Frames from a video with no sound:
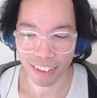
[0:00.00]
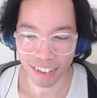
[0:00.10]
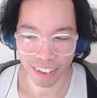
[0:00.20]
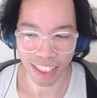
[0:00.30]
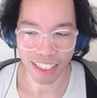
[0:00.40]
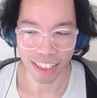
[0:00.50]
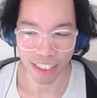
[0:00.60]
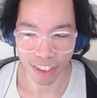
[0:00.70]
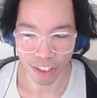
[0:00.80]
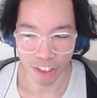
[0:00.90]

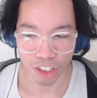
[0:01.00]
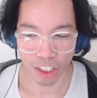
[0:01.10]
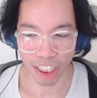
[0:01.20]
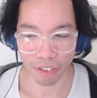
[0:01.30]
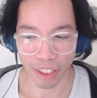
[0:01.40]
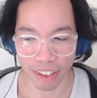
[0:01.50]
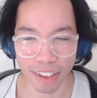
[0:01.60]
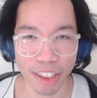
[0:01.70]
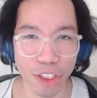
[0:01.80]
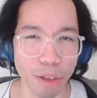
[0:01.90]
they
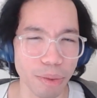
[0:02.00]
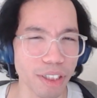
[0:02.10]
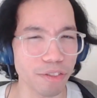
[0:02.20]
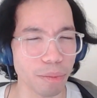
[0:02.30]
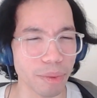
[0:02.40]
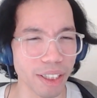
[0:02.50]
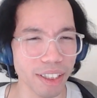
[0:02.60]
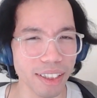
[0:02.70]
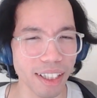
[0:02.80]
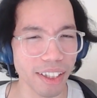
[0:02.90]
generate the community from
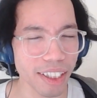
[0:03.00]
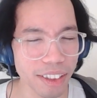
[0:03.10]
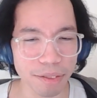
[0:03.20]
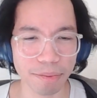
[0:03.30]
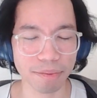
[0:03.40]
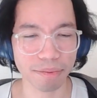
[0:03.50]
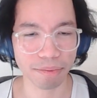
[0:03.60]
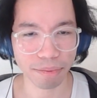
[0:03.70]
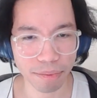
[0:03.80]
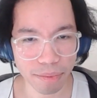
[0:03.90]
there. I think
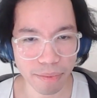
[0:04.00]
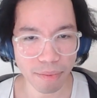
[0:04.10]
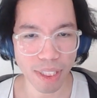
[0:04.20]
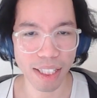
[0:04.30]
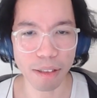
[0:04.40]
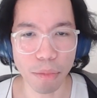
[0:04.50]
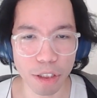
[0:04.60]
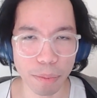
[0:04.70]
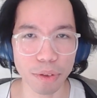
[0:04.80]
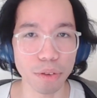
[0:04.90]

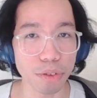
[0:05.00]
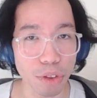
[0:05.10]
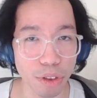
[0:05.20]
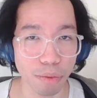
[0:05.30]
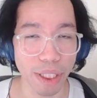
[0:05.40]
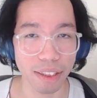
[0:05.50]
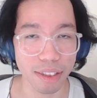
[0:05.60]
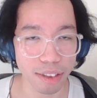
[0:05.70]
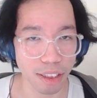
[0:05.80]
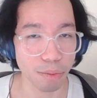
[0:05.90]
most people don't use a
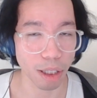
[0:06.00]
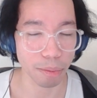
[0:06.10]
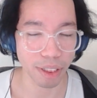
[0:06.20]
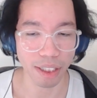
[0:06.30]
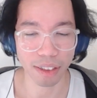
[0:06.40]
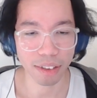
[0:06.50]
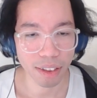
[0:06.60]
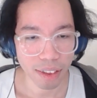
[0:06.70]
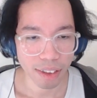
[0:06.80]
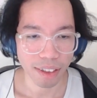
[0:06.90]
waitlist, is what I'm saying.
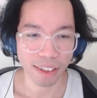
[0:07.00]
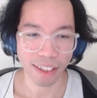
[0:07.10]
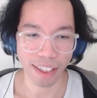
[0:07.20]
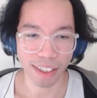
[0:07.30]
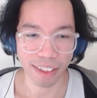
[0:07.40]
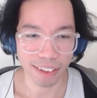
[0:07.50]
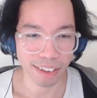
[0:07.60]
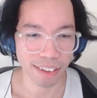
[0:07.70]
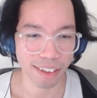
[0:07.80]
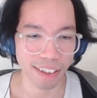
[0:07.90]

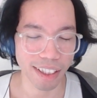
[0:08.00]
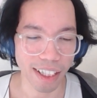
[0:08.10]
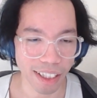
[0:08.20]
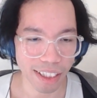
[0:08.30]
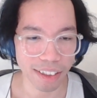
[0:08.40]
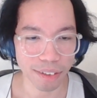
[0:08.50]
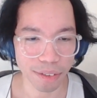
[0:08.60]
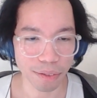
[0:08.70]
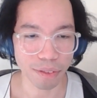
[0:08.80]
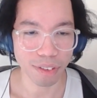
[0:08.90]
And I think,
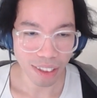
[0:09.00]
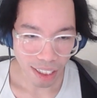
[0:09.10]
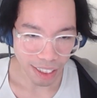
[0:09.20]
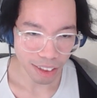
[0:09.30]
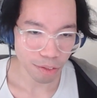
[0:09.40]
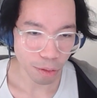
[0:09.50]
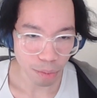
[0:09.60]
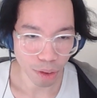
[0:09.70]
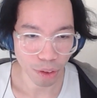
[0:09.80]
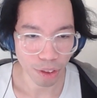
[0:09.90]
again,
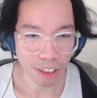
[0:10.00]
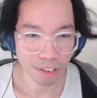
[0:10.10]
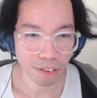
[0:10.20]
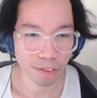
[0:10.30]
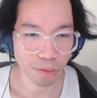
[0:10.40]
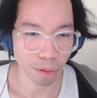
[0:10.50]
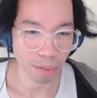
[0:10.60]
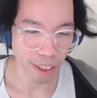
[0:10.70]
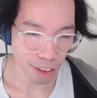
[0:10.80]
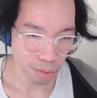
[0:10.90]
from the learnings from
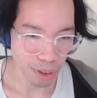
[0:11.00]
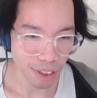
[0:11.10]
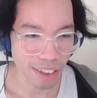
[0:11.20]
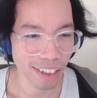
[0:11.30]
last week,